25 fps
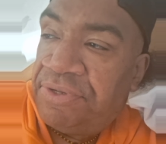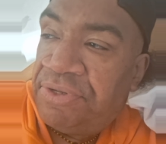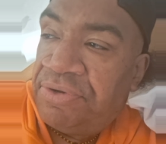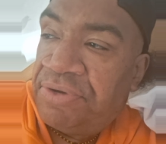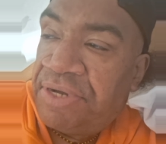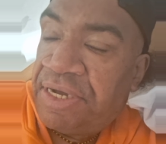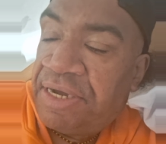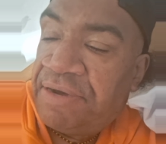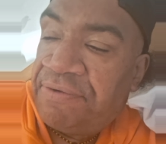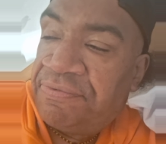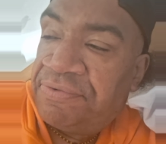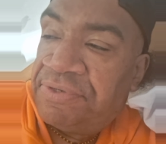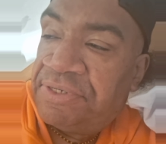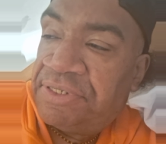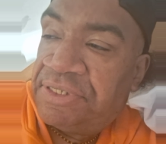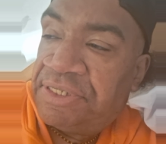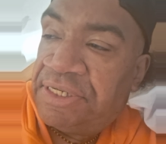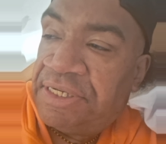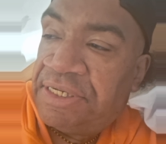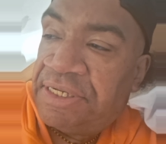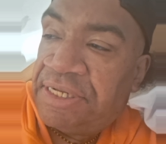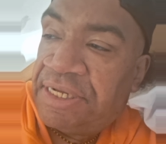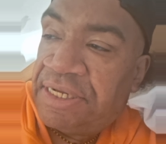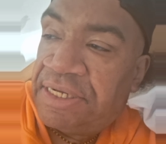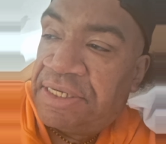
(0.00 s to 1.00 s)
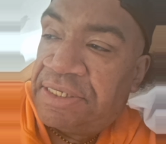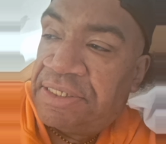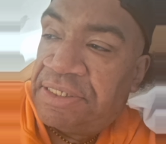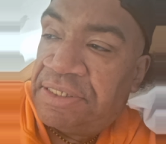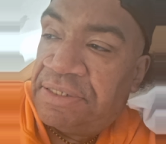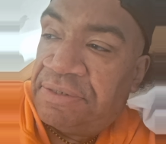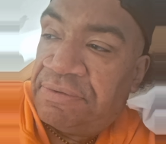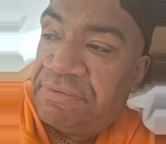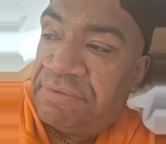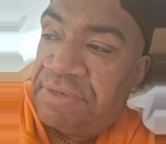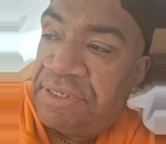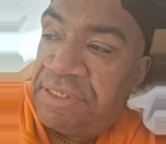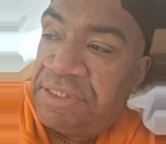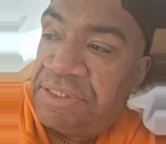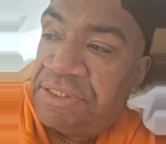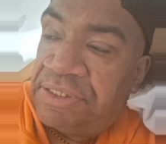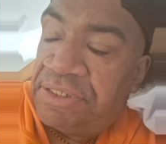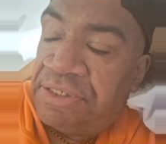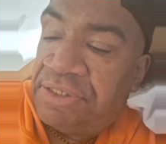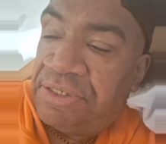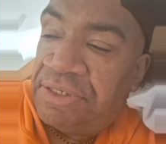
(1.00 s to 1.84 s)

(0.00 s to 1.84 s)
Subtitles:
You have to take that in consideration.